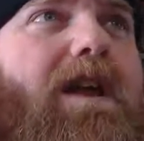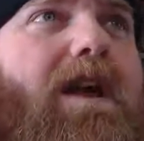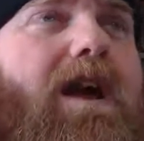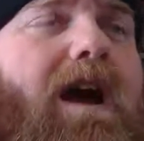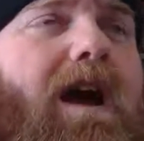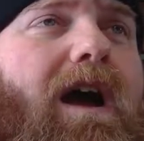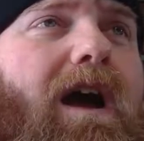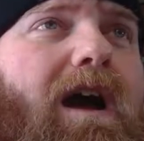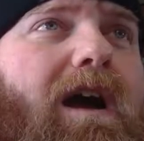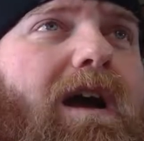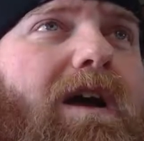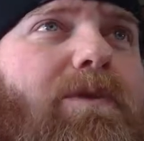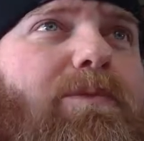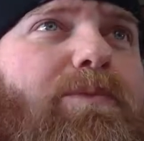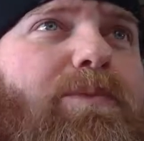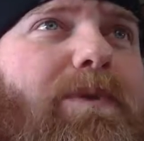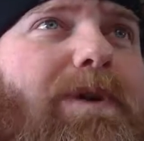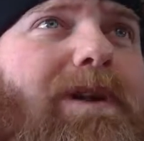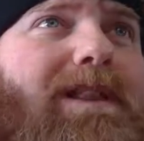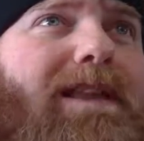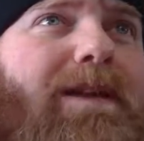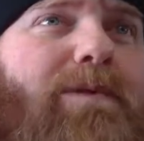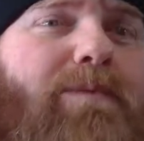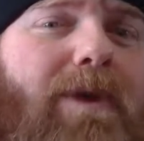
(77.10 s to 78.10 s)

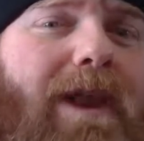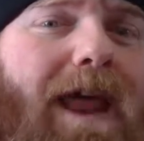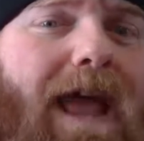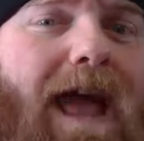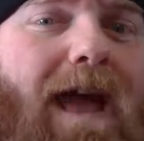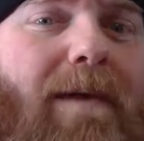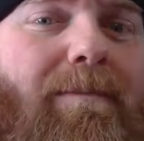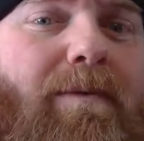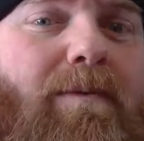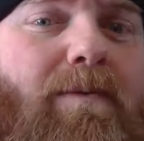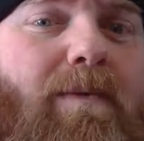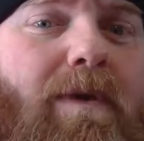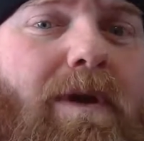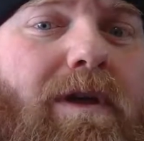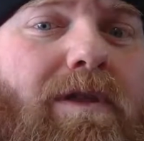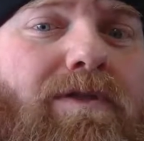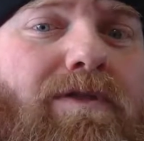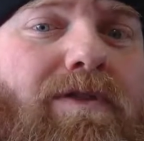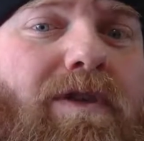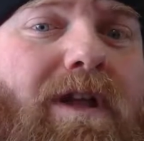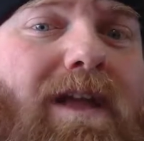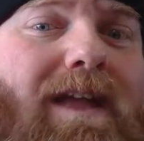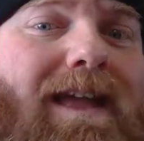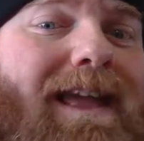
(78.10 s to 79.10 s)
Really what happened
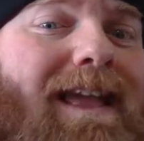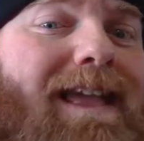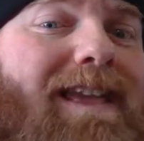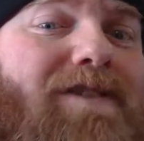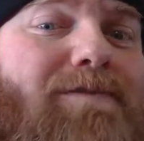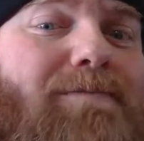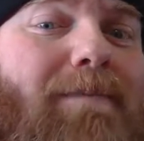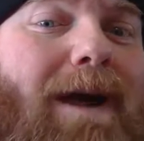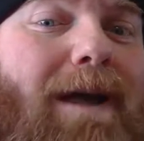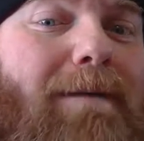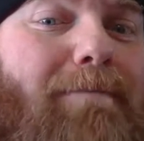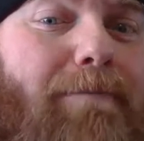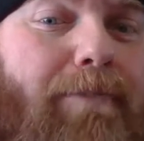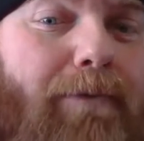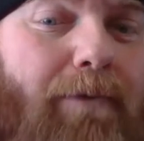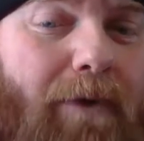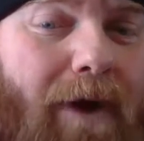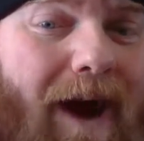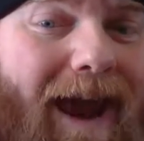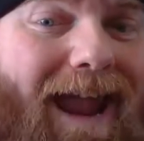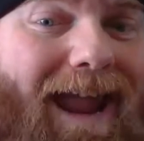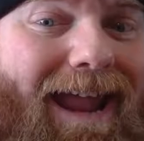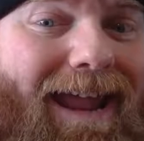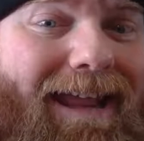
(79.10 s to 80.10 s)
is my
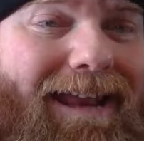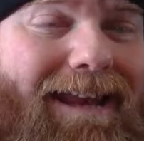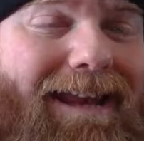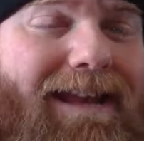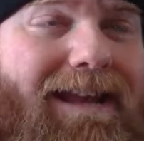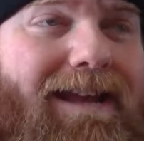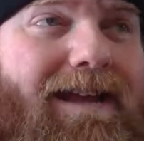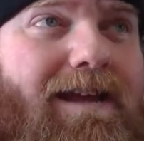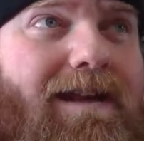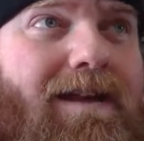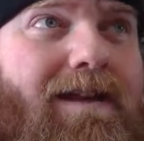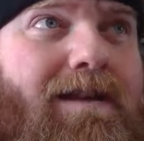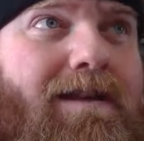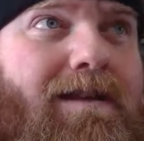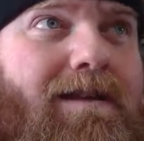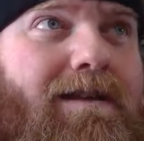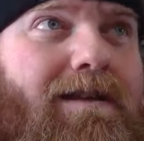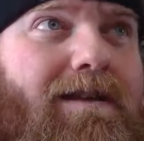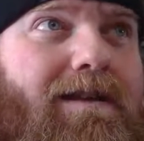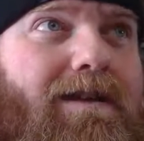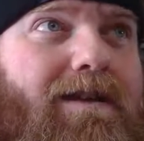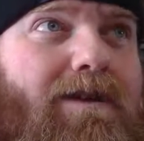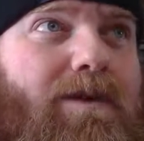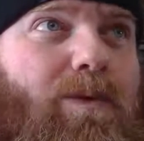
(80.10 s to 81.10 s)
brain
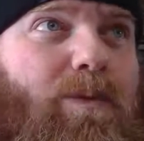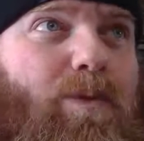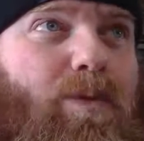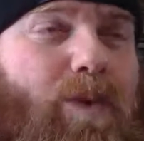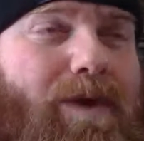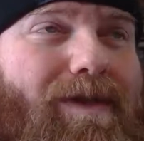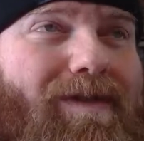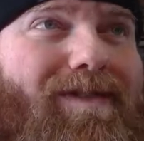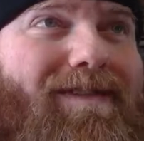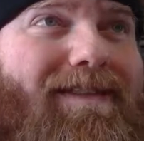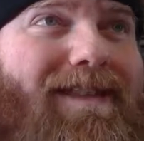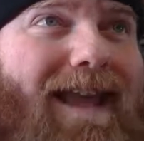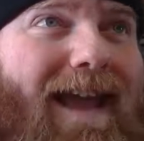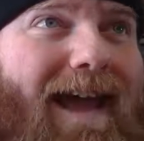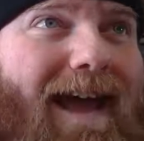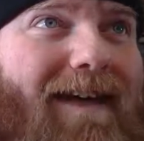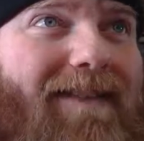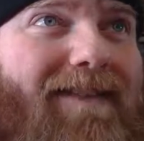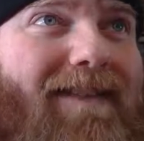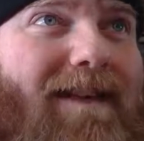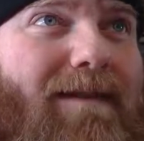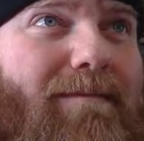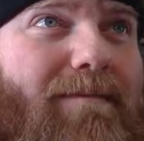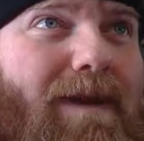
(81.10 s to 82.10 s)
was
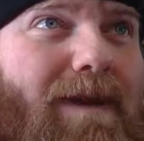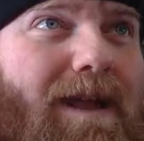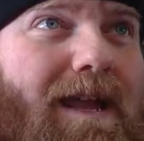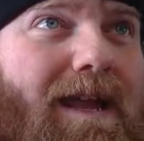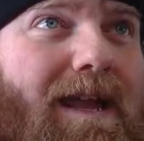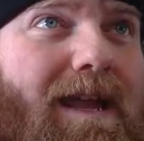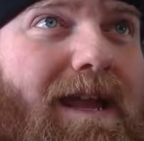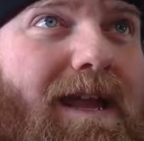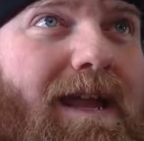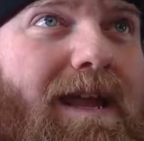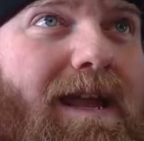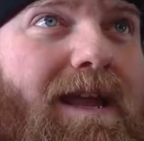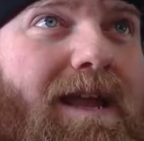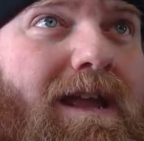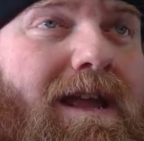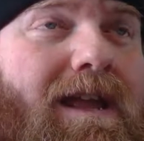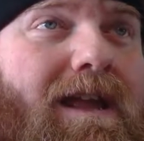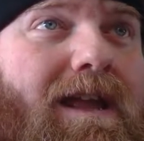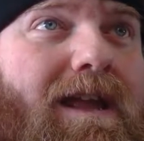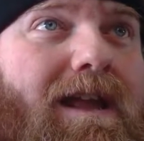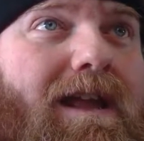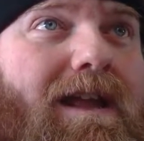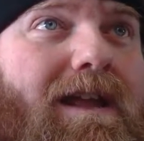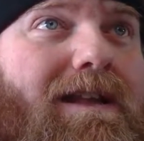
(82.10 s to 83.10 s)
telling me
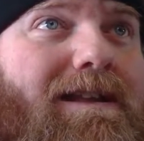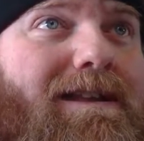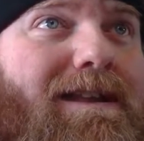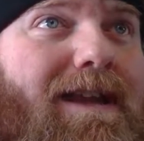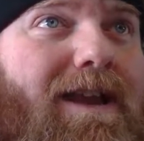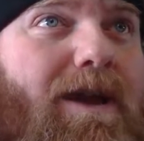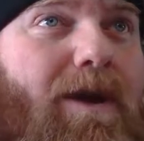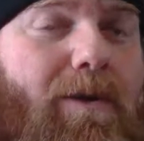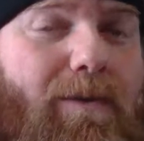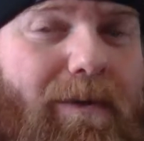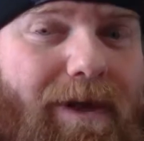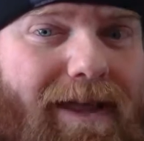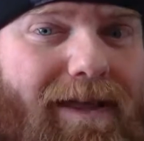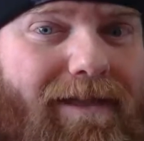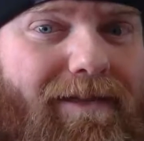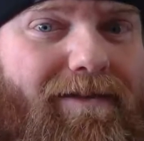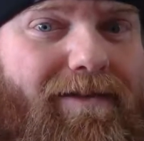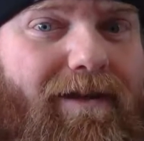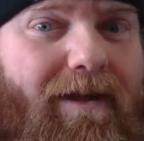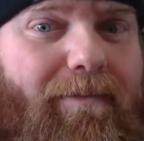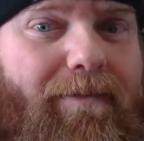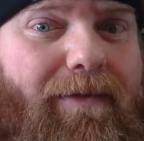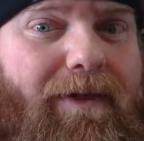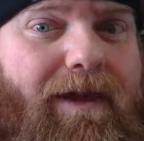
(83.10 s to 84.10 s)
to go eat
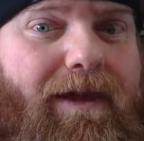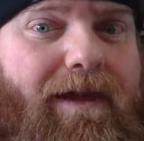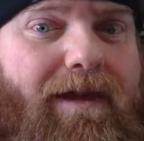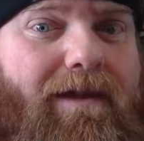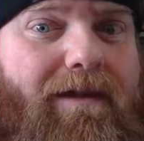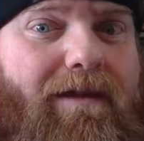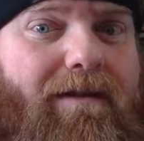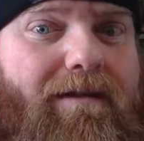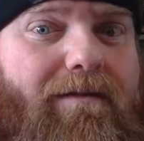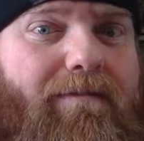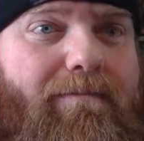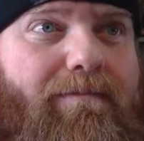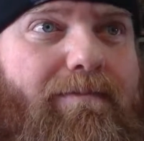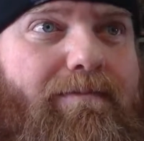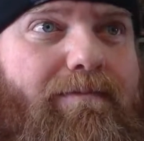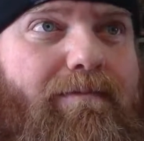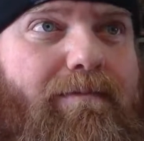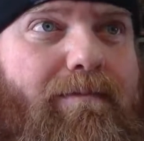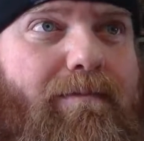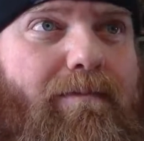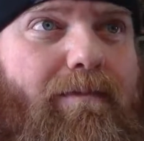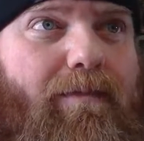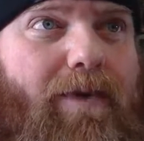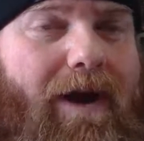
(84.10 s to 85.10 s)
something
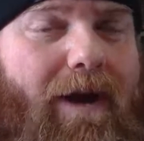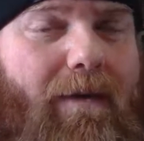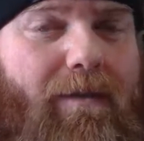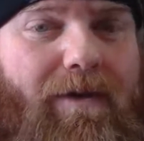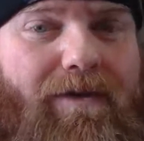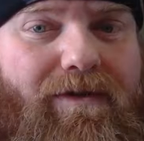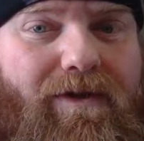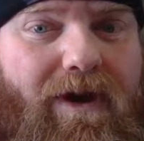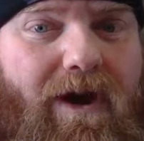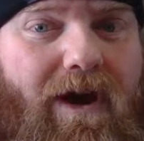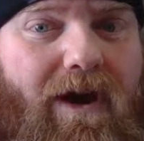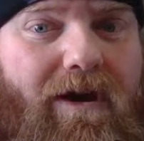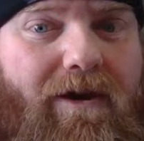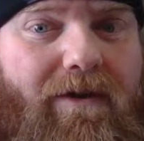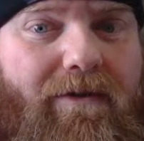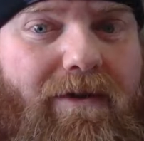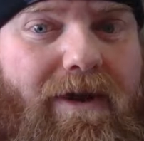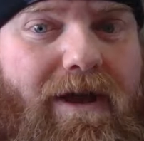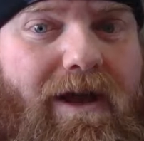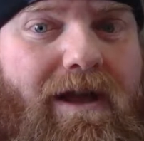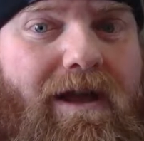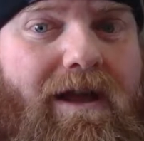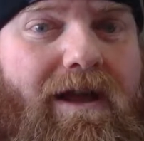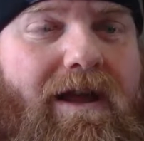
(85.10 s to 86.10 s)
when I wasn't
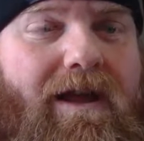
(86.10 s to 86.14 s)
hungry.